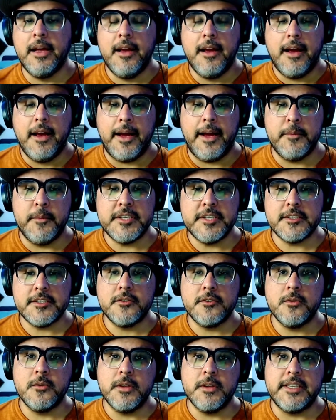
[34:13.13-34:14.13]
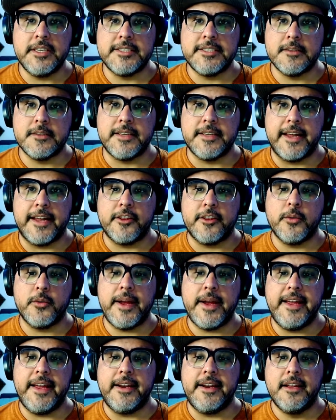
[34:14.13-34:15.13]
I went to school until 9th
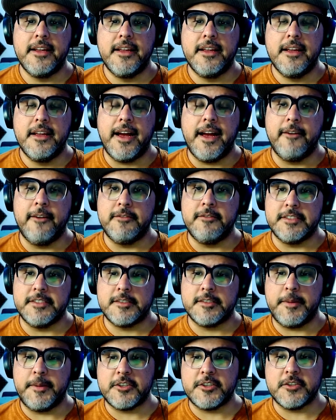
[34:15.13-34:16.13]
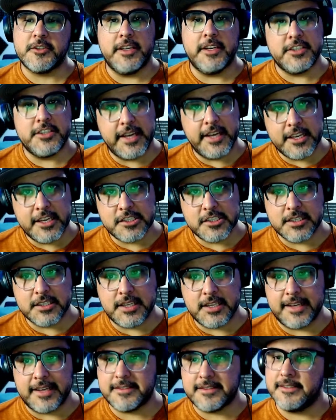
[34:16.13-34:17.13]
grade. I was in special education
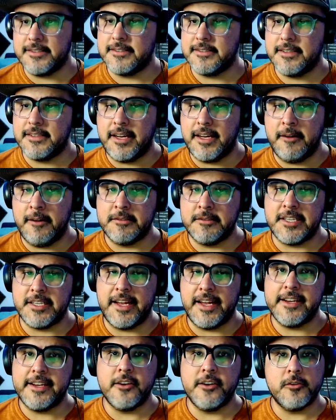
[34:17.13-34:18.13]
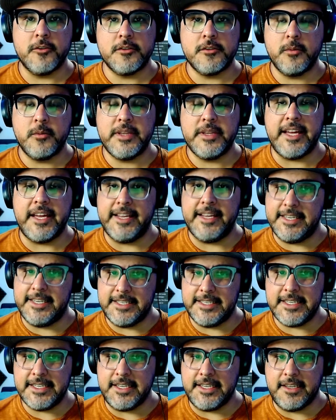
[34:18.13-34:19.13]
classes. I was diagnosed with
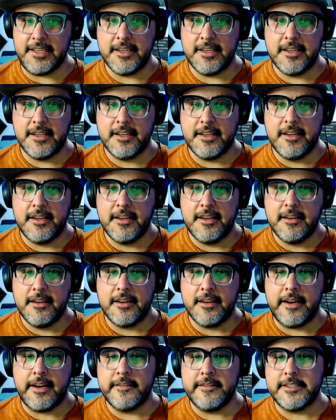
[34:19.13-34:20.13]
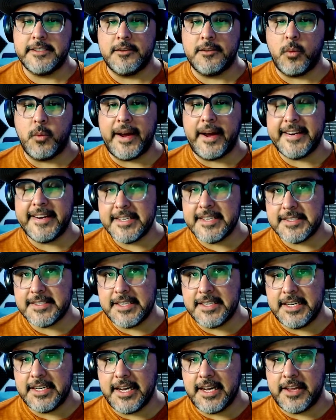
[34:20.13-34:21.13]
ADD. I was in
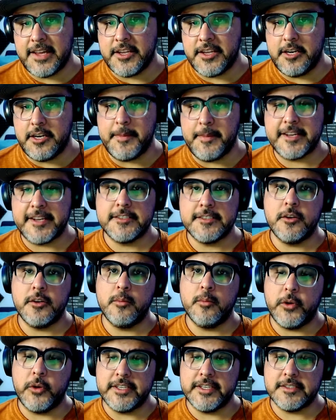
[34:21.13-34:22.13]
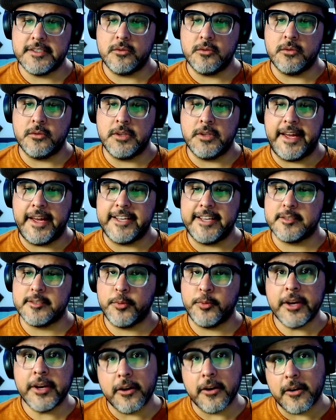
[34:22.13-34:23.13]
YDC and the New Mexico Boys School at
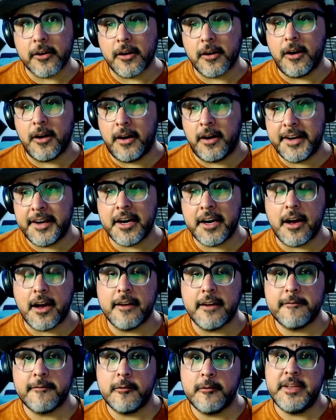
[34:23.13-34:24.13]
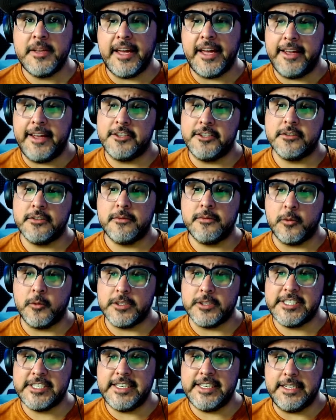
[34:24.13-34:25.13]
Springer on and off from the age of
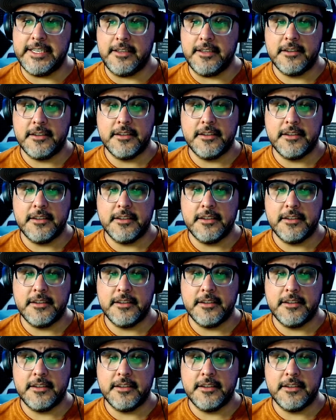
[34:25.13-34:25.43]
14